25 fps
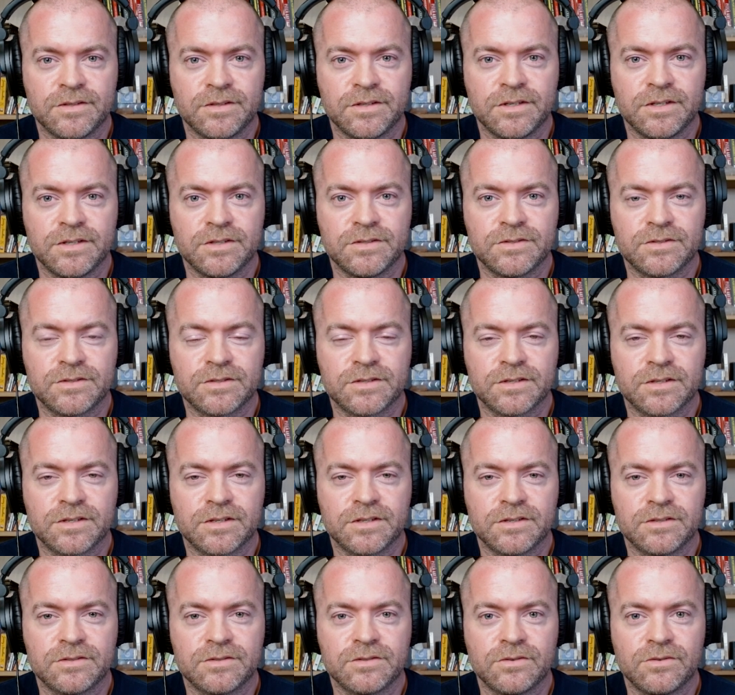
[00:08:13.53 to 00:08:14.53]
is
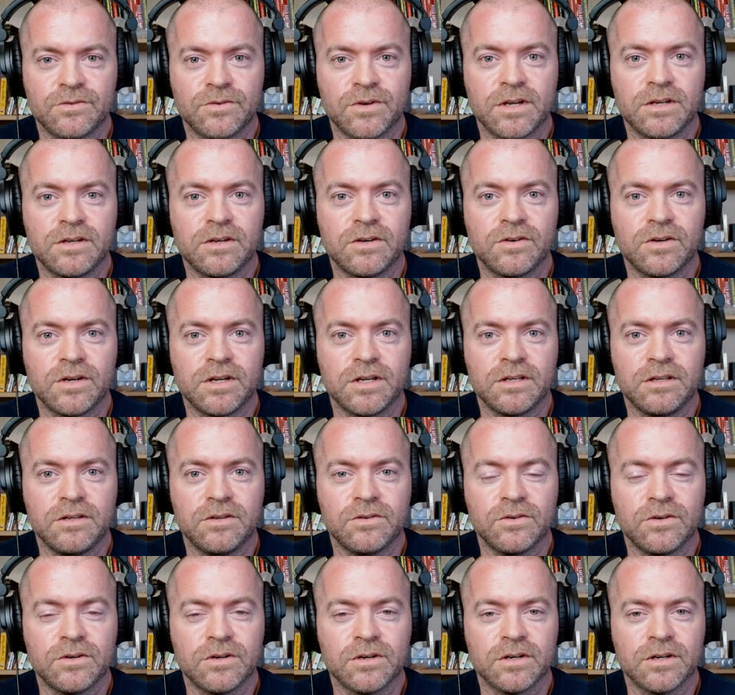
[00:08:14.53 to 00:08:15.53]
surrendering
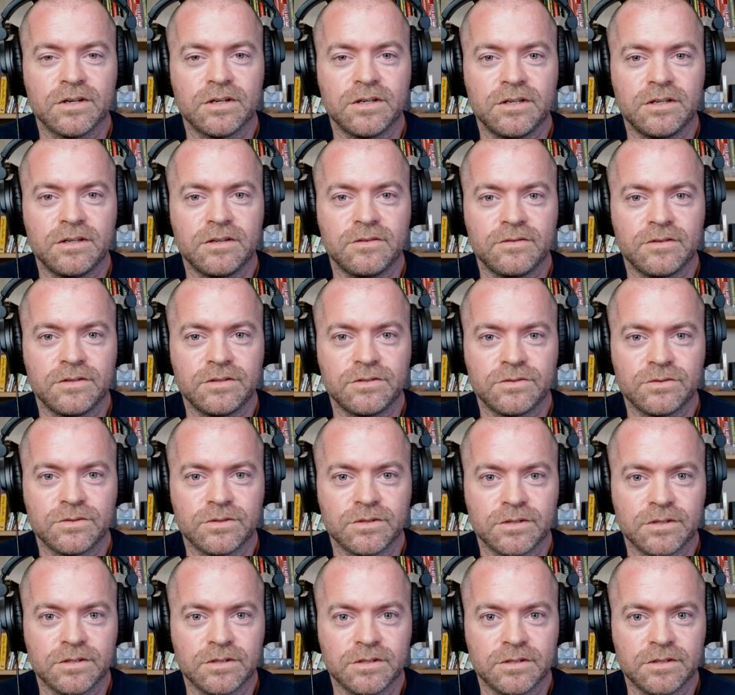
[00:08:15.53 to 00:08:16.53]
your
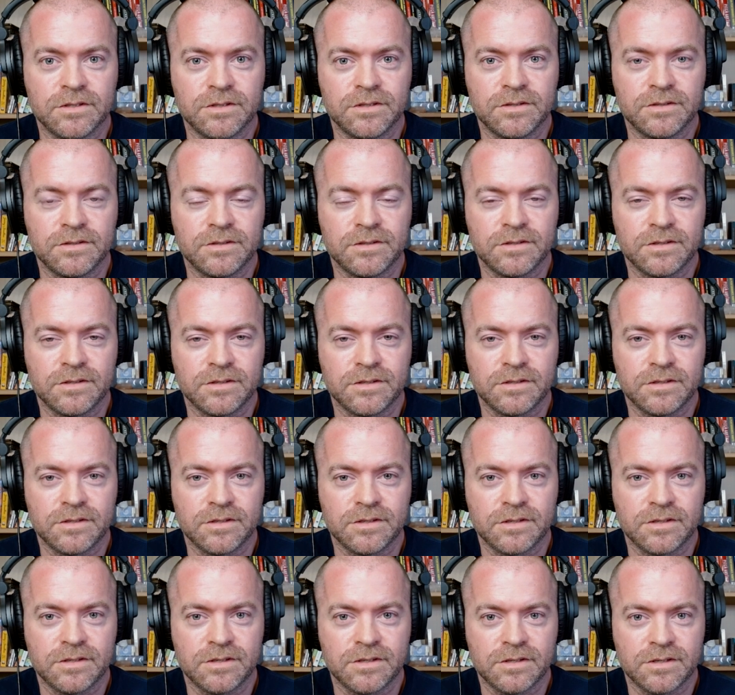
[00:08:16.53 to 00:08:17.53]
individual
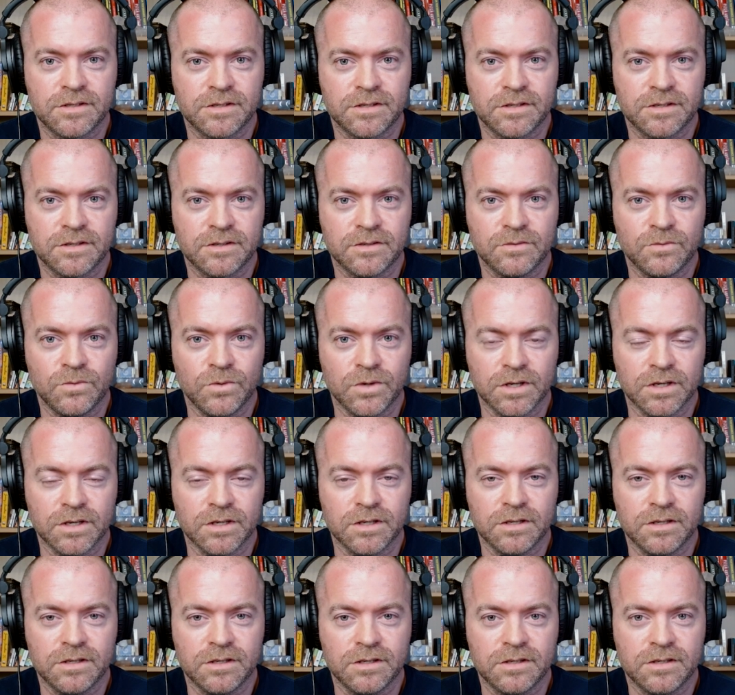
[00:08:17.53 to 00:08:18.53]

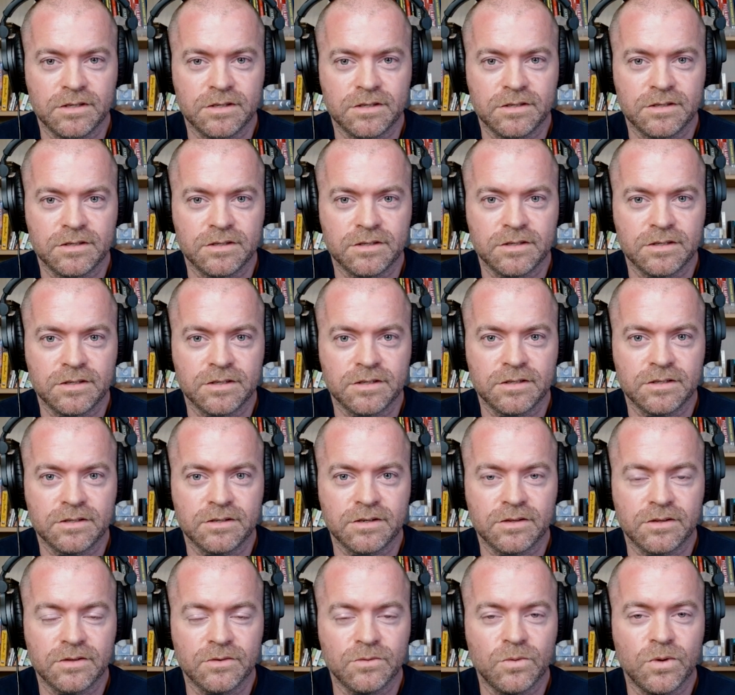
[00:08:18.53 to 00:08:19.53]
will
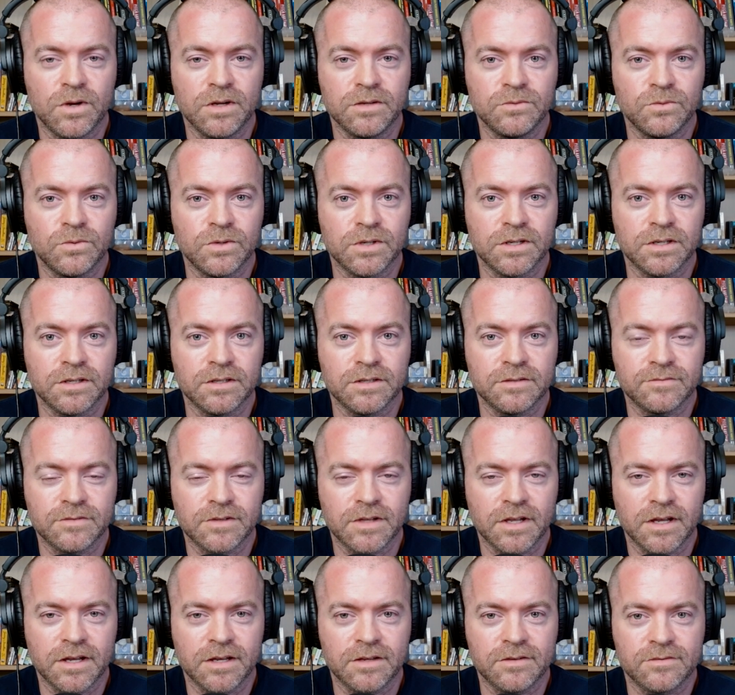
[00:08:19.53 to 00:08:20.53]
to the one will of
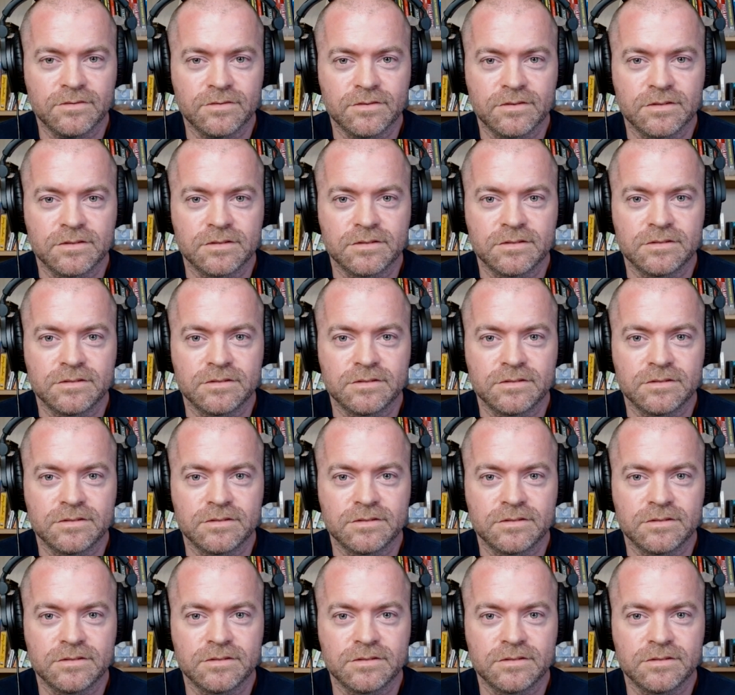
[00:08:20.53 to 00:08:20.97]
life,